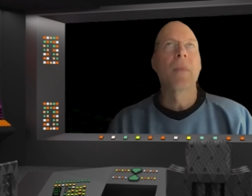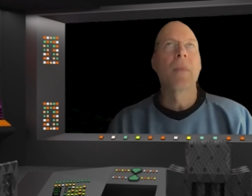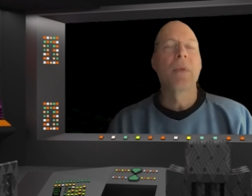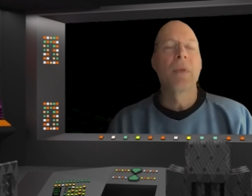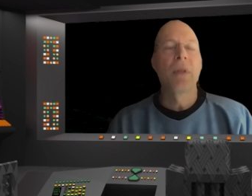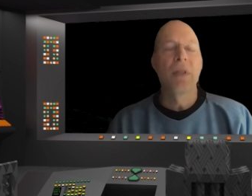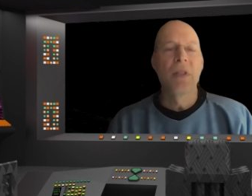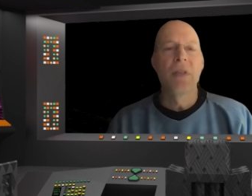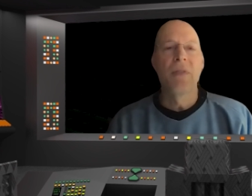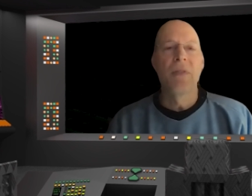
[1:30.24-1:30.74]

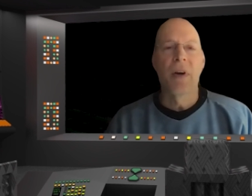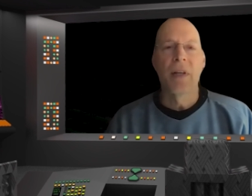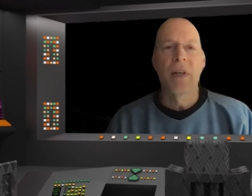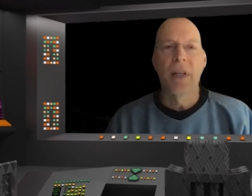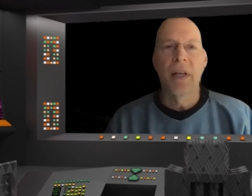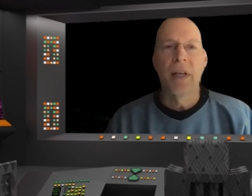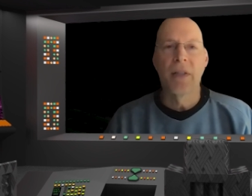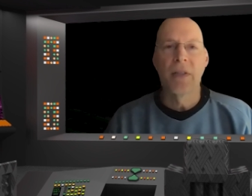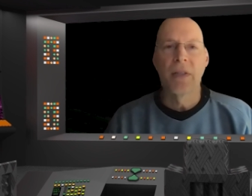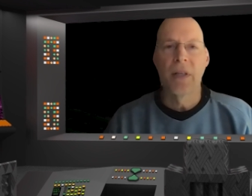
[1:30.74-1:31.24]
DC
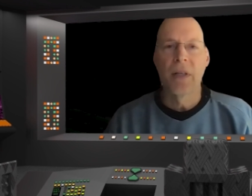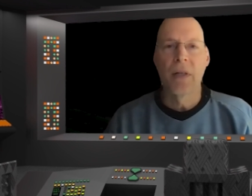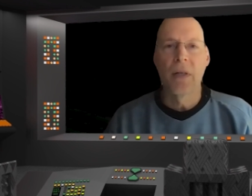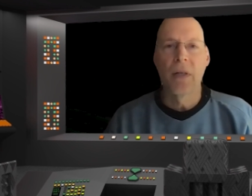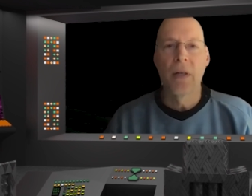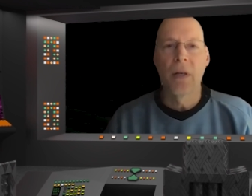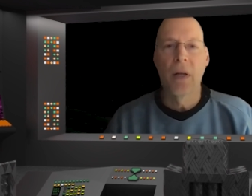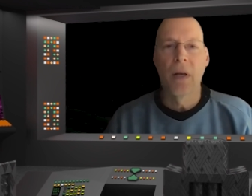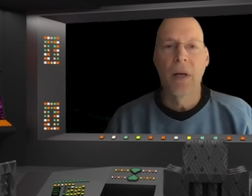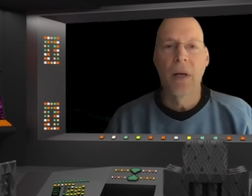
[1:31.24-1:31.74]
Fontana said,
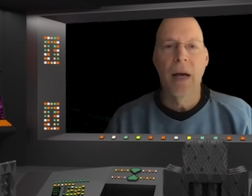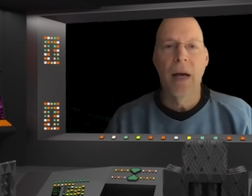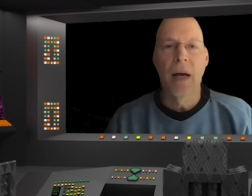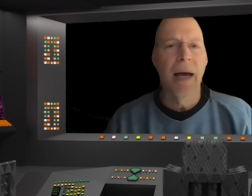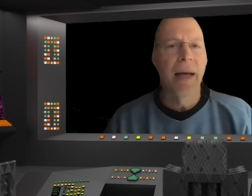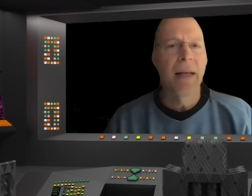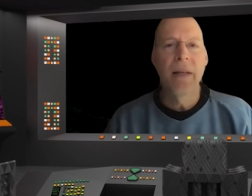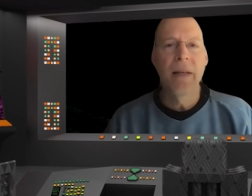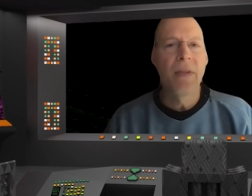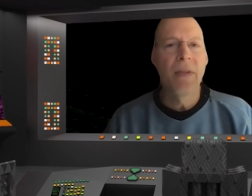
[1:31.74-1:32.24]

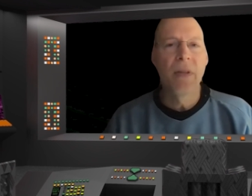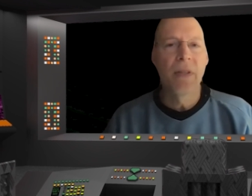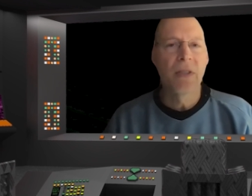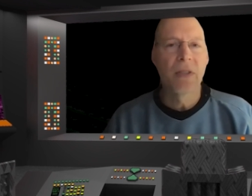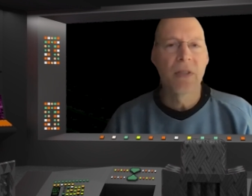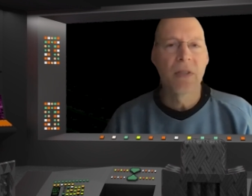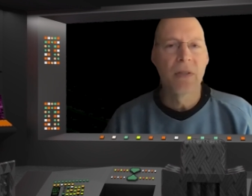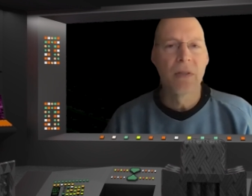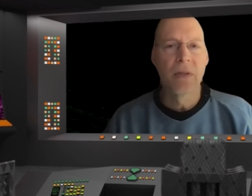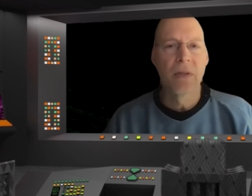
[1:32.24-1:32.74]
I did
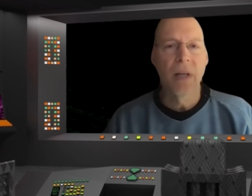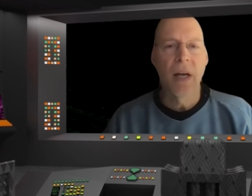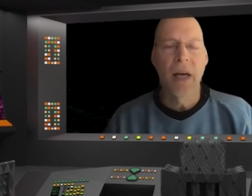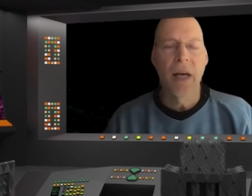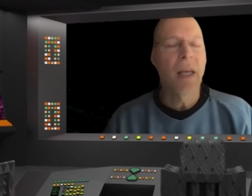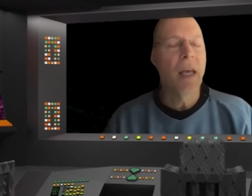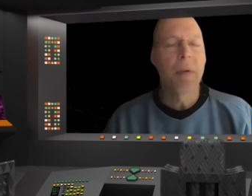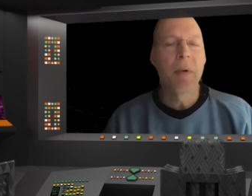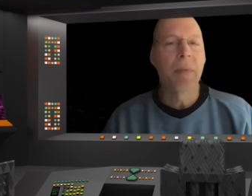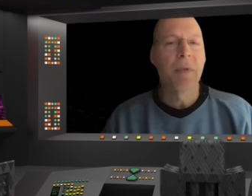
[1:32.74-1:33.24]
this, I
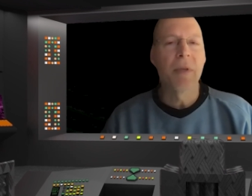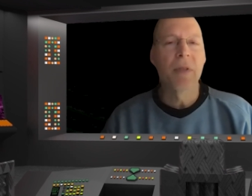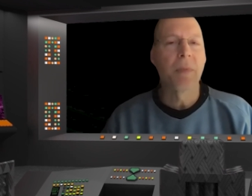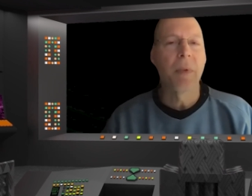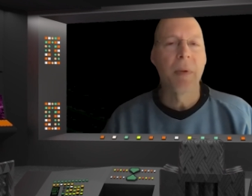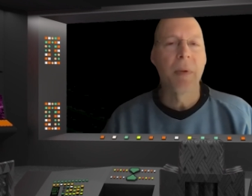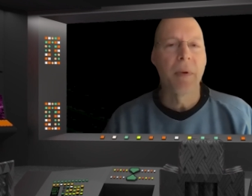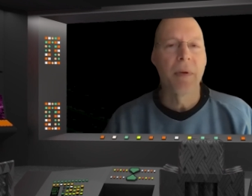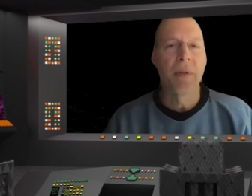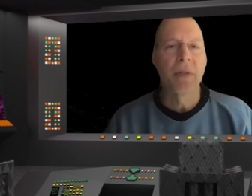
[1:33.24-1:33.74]
came up with this
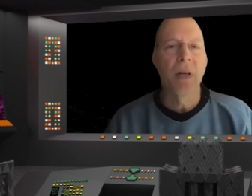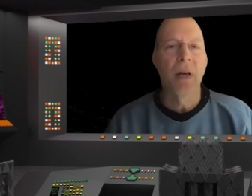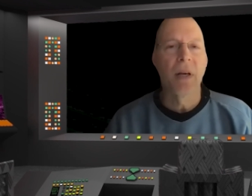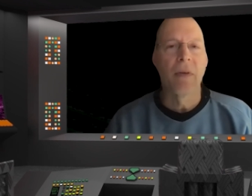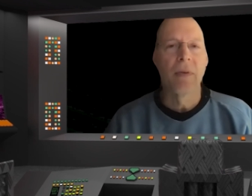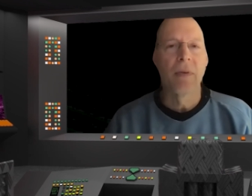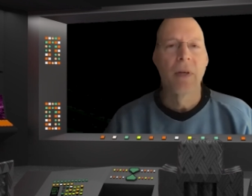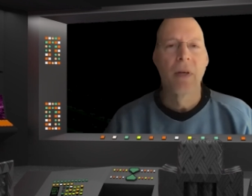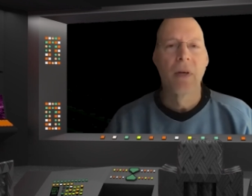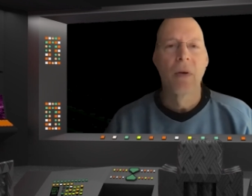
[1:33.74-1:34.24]
by myself.
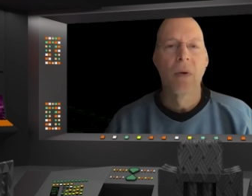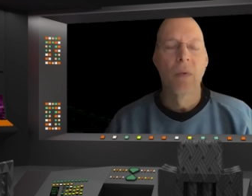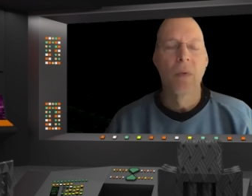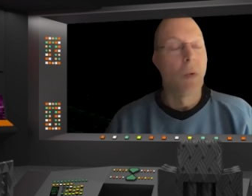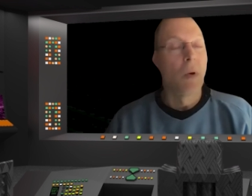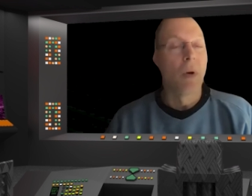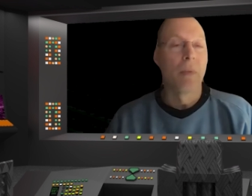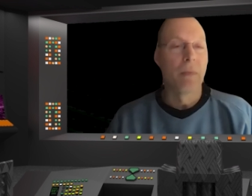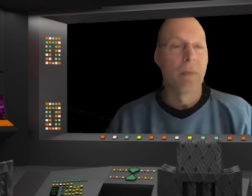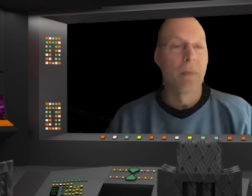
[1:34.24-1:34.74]

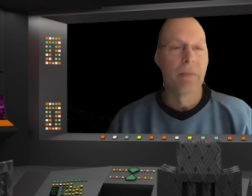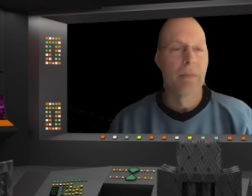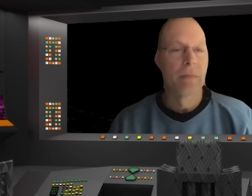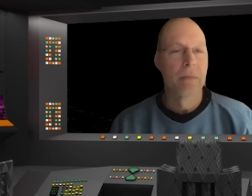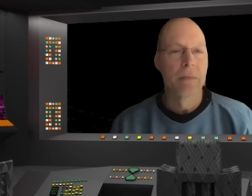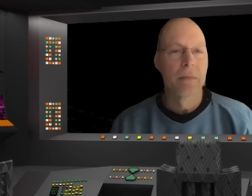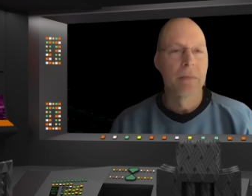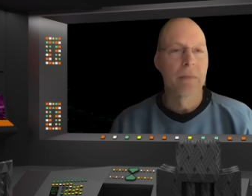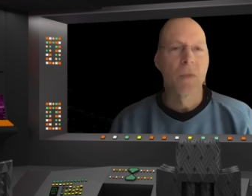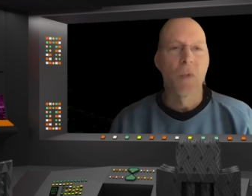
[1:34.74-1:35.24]
Whoa,
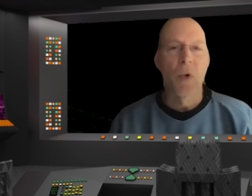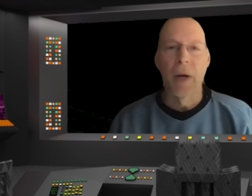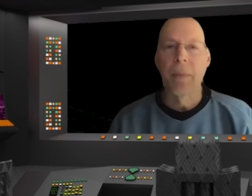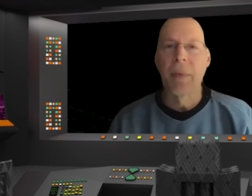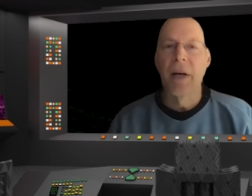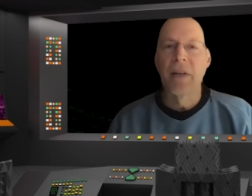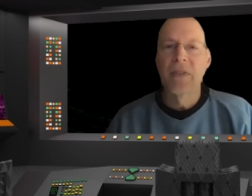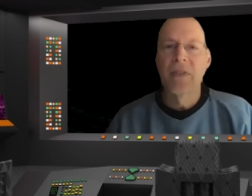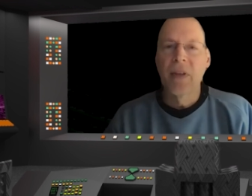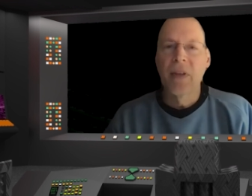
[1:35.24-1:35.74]
great
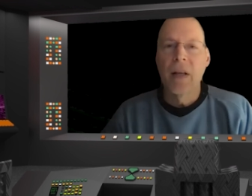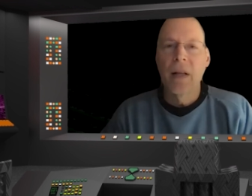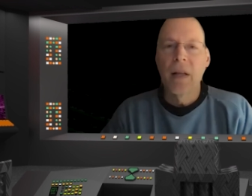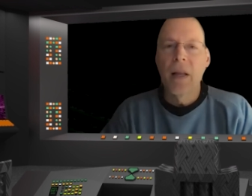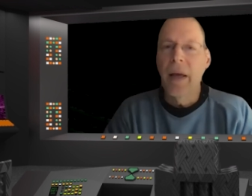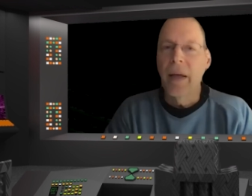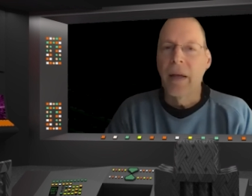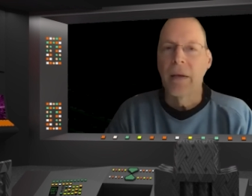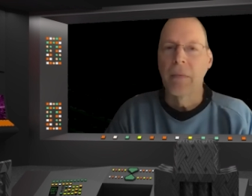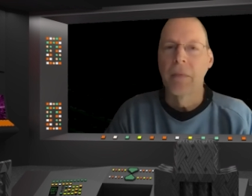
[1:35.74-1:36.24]
minds think
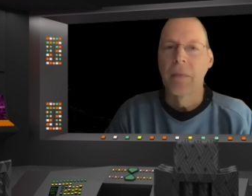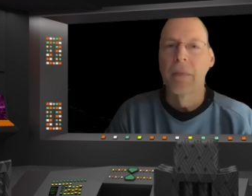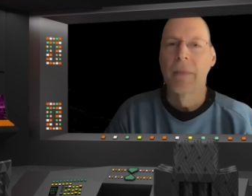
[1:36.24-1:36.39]
alike.